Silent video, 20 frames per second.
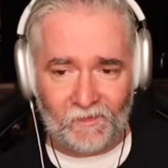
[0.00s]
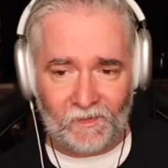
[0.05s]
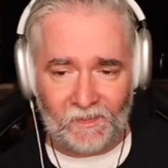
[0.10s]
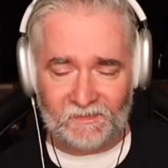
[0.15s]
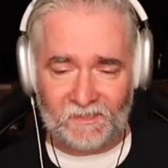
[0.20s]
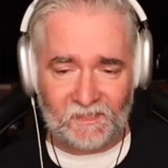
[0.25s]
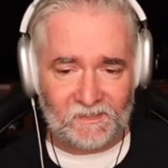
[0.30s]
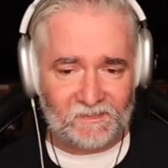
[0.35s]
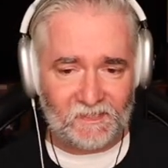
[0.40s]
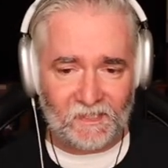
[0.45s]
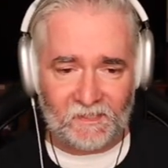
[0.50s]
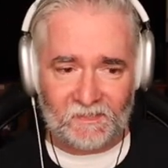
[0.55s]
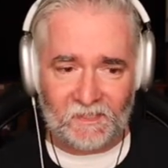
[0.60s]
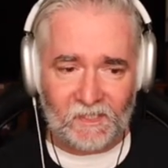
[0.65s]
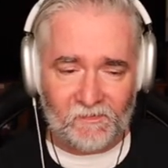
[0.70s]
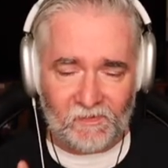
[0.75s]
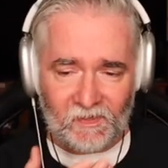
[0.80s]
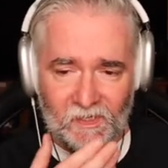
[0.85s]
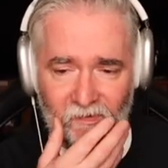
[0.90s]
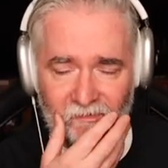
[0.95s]
was gonna say, I don't
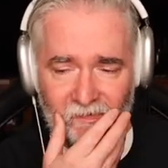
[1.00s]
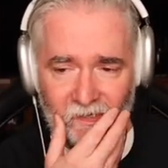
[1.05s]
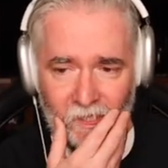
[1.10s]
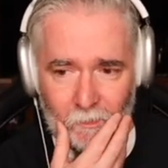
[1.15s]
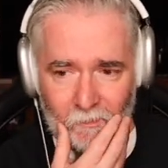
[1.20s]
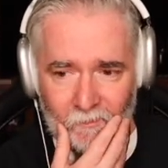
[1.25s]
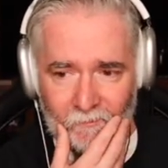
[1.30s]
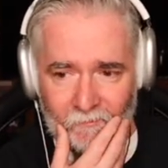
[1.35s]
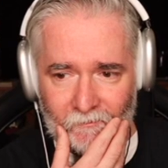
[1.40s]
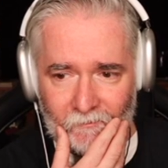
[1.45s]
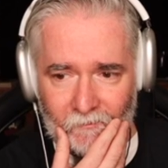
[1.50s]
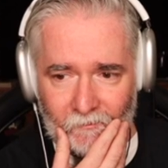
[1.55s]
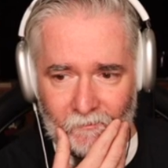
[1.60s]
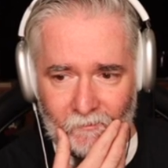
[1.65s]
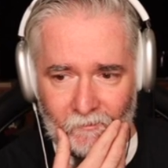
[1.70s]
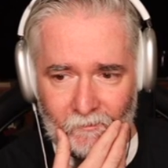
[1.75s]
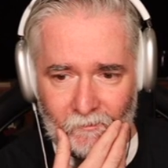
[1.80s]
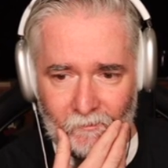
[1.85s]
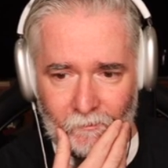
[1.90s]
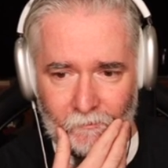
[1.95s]
even know if
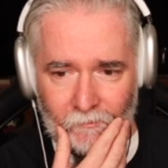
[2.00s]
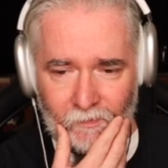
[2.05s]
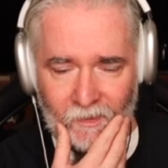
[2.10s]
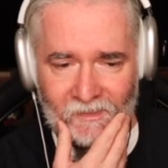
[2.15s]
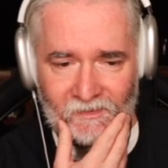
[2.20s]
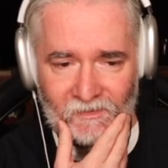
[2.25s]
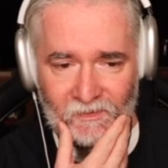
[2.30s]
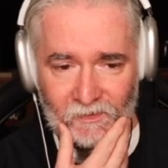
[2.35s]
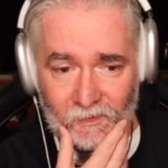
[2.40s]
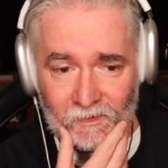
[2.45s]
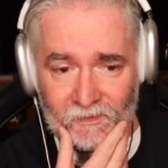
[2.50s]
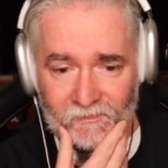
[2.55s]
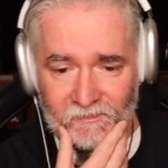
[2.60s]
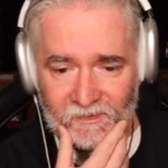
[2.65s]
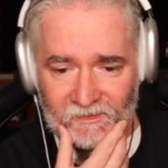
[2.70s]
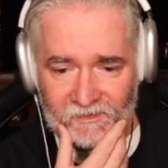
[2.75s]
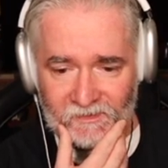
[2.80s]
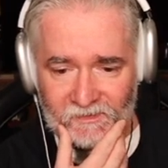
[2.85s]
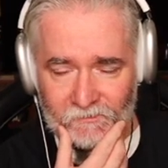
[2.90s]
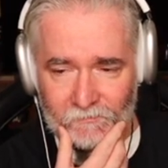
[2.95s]
Brad Dourif
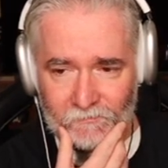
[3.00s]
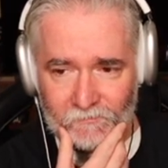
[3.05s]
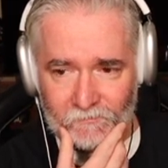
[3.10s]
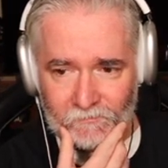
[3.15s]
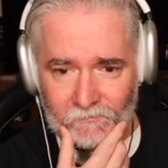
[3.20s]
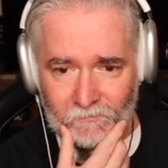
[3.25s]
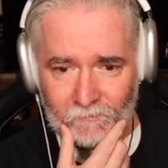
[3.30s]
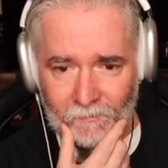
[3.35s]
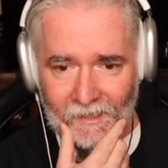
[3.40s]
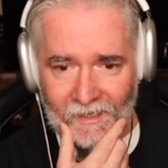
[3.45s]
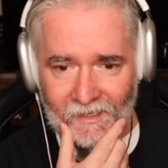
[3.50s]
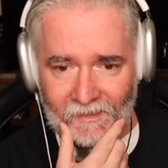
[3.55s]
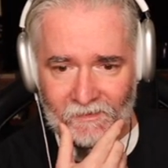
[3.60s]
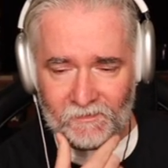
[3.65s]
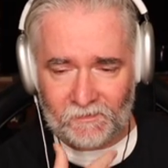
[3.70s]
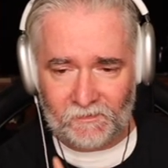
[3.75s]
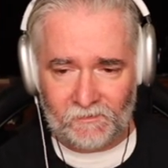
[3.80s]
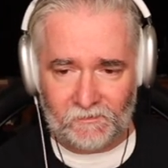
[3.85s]
is back.